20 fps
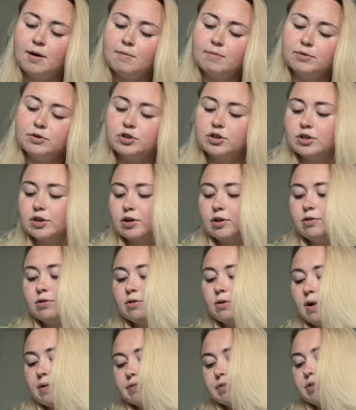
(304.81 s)
She's like, you
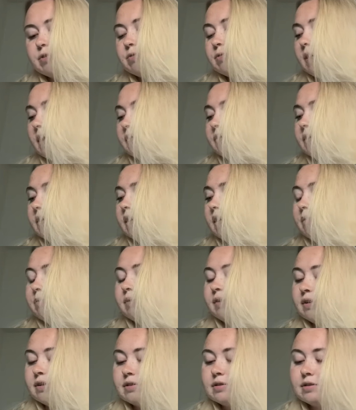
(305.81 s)
don't have to do that. The
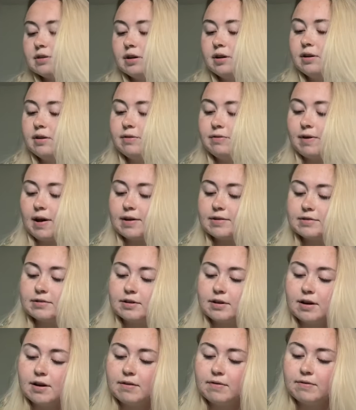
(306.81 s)
camera is fast
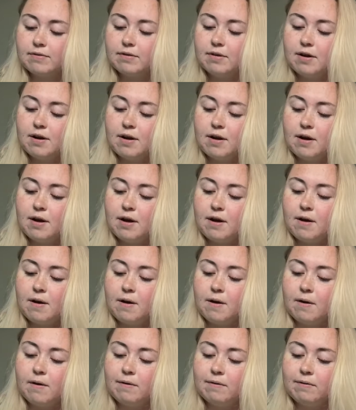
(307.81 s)
enough
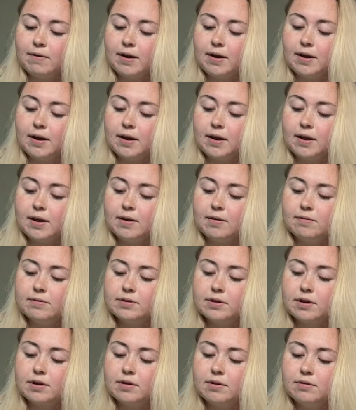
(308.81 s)
already. And I was
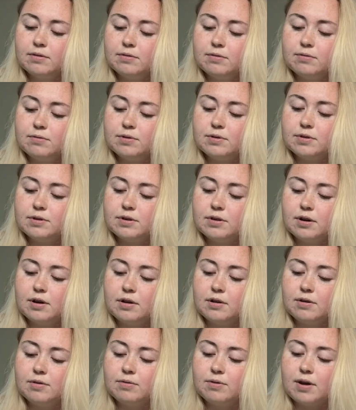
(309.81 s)
like, oh, did not
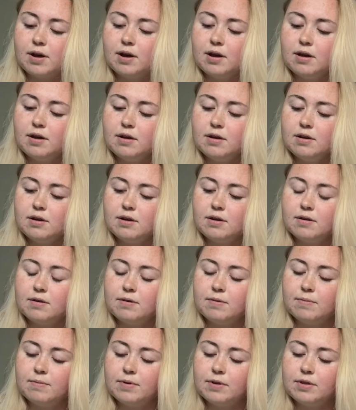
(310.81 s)
know that.
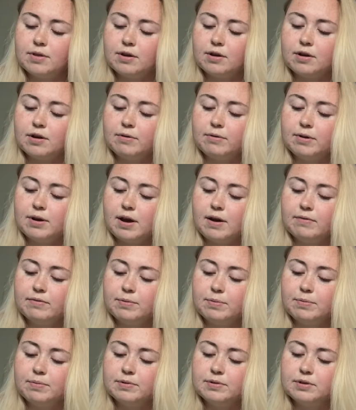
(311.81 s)
Um, I thought I would have to
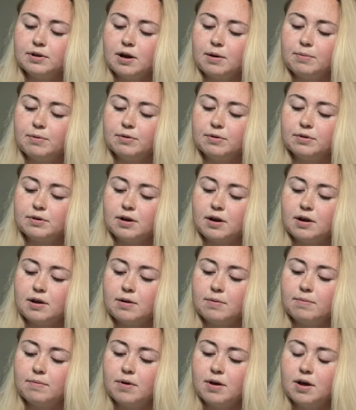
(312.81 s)
stop all the
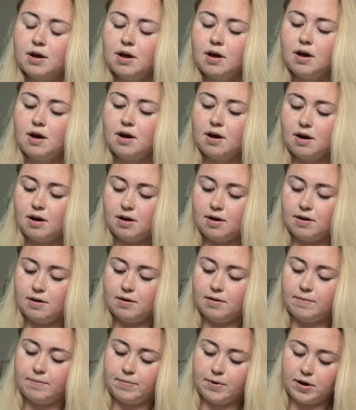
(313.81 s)
time.
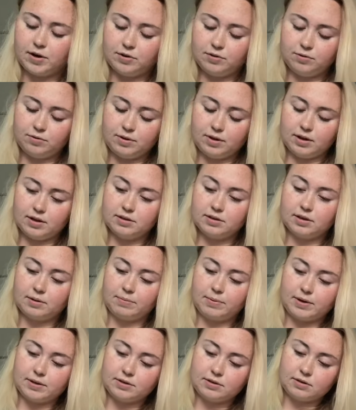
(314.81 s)
Um, but I do think it's like
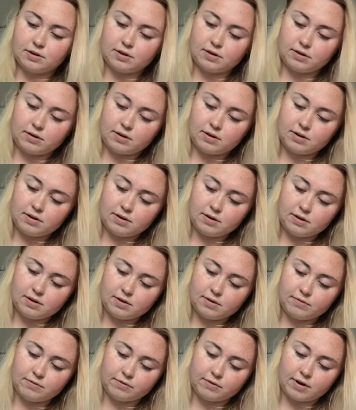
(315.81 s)
based on
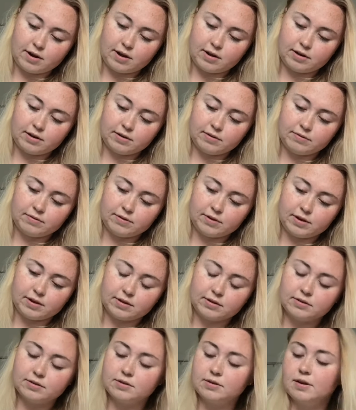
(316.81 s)
a variety of
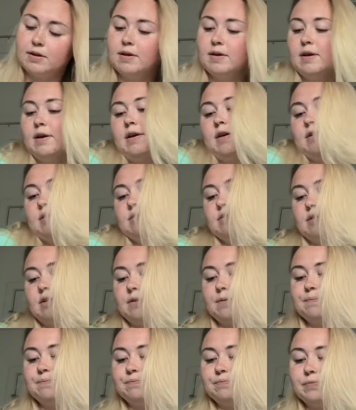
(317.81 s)
things.
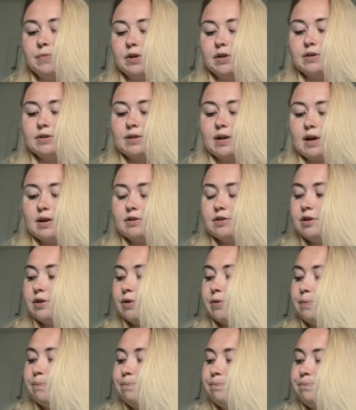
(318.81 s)
So there's that
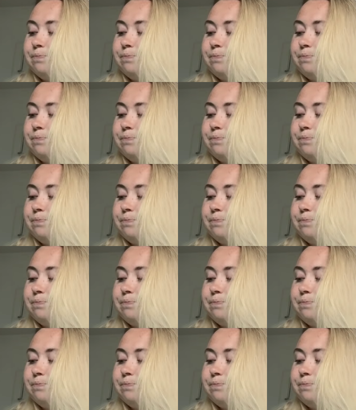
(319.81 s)
too.